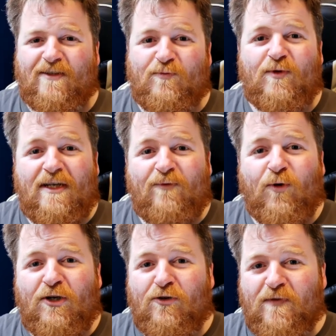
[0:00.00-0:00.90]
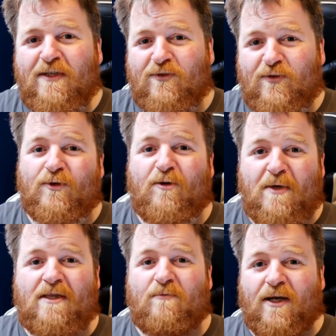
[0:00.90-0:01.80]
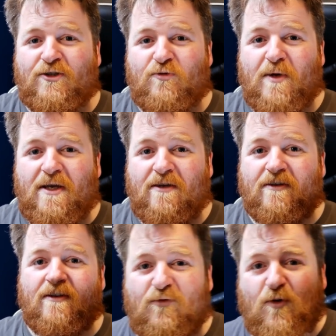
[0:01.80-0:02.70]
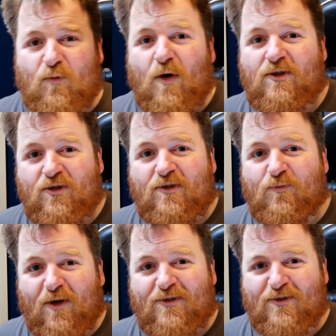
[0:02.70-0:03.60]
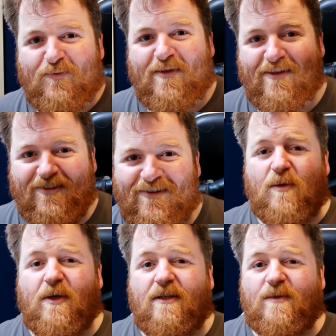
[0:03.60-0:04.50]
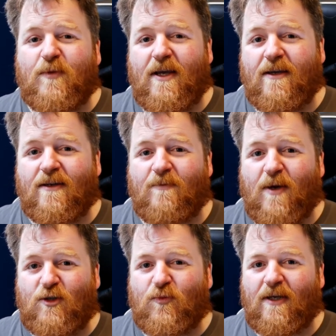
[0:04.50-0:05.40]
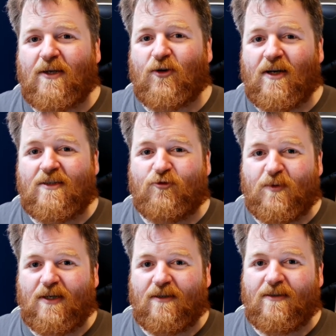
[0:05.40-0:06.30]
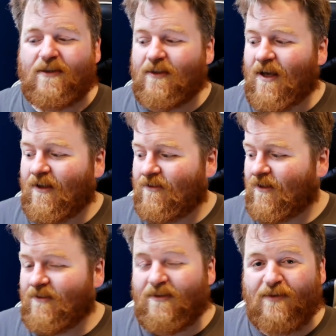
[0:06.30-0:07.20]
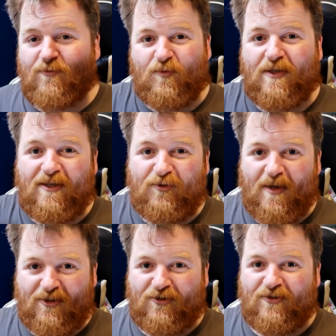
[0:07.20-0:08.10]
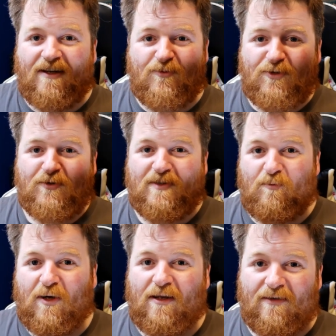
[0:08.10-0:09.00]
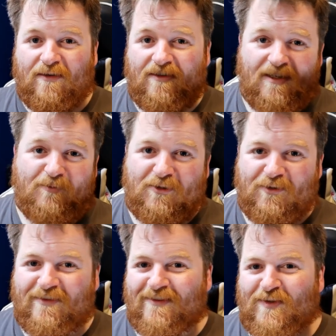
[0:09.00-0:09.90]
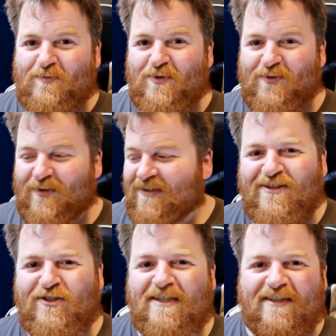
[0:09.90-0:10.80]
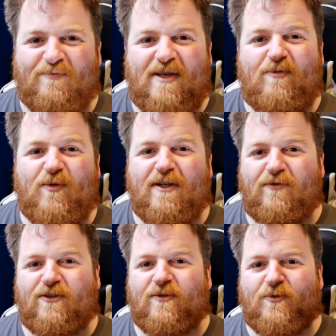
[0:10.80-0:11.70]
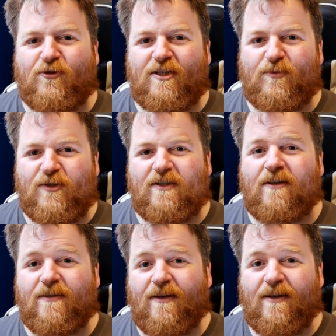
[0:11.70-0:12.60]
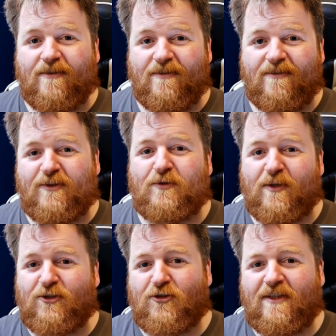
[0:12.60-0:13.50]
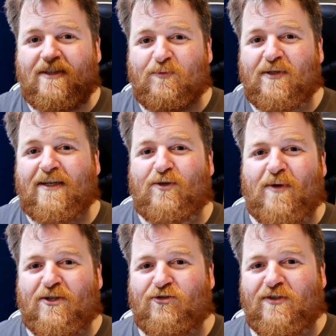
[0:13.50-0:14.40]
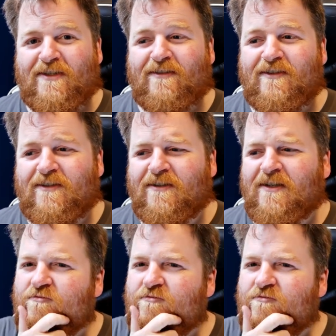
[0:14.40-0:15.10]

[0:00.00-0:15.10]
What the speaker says: she said, in one of your videos where I made the mashed bacon, if you want to watch it, you can watch it up here. But I've been this bacon and mashed potato ice cream kind of thingy, and I didn't have a potato masher. I was using a bottle and then I was using a spoon. And she said, maybe one of your subscribers saw it and knew that you needed a potato masher and sent it to you.